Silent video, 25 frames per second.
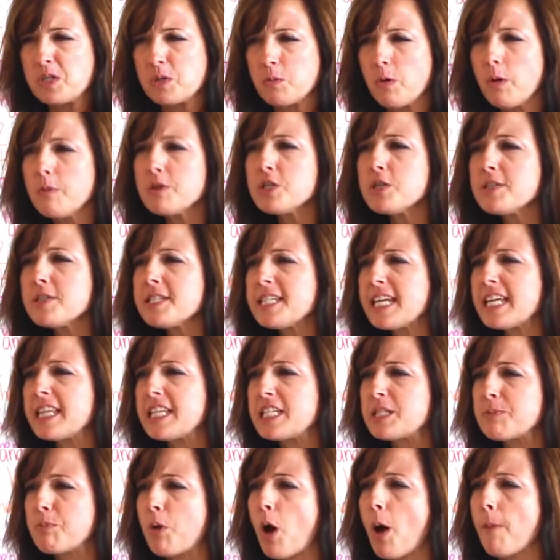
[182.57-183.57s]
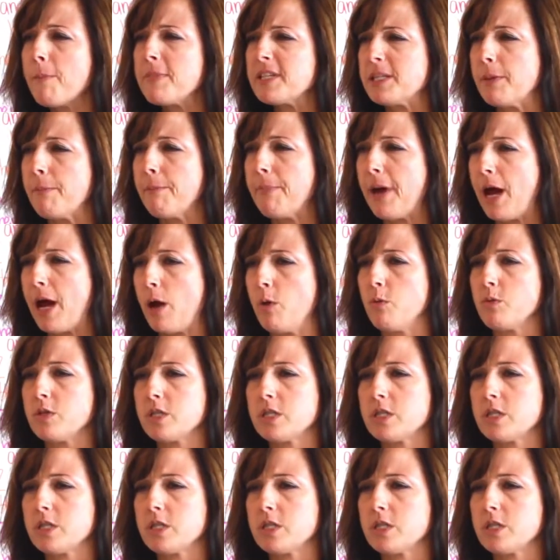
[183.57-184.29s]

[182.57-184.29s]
What would you say this problem is about?